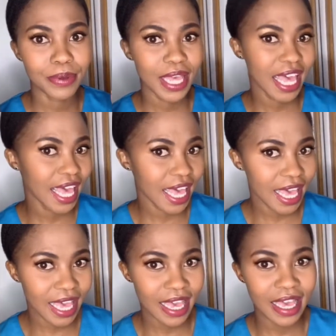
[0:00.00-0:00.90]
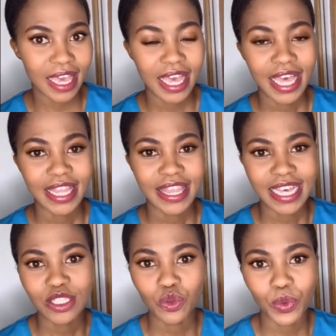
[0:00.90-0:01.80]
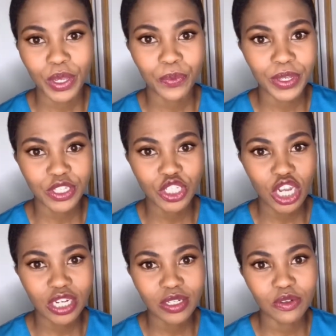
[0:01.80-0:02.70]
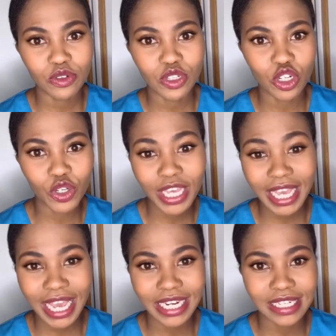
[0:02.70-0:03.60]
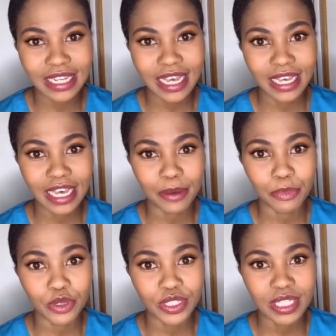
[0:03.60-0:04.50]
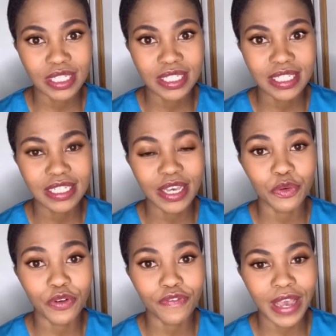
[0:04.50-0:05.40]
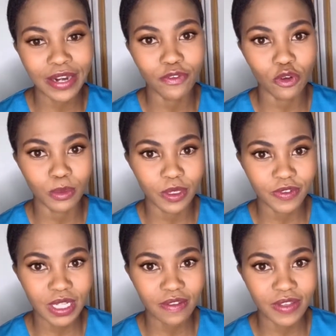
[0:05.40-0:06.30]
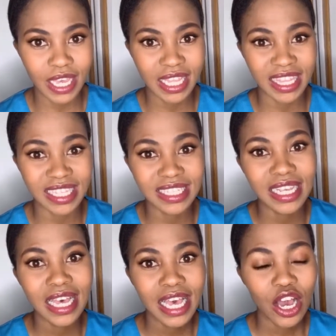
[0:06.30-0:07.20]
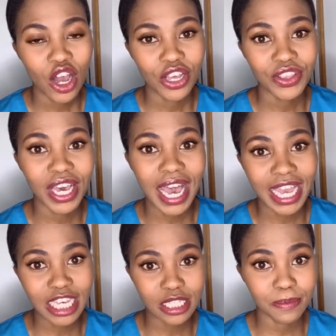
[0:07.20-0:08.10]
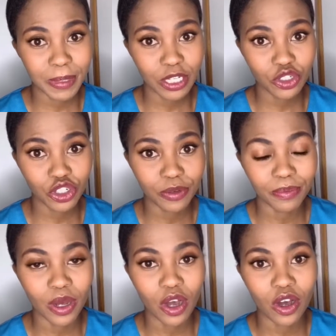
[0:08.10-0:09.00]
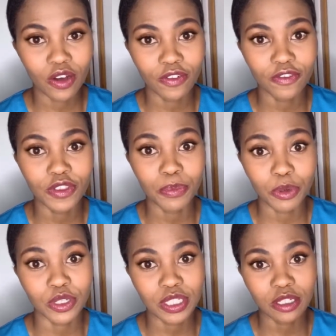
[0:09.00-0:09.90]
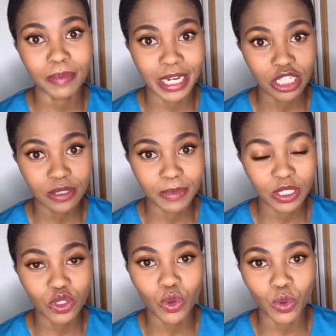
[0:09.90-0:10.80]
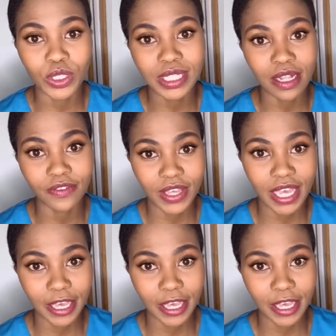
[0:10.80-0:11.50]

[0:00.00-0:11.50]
hair. That's where we start looking at a person's refined forms of self-care, and that's on the higher spectrum of the personal management or self-care.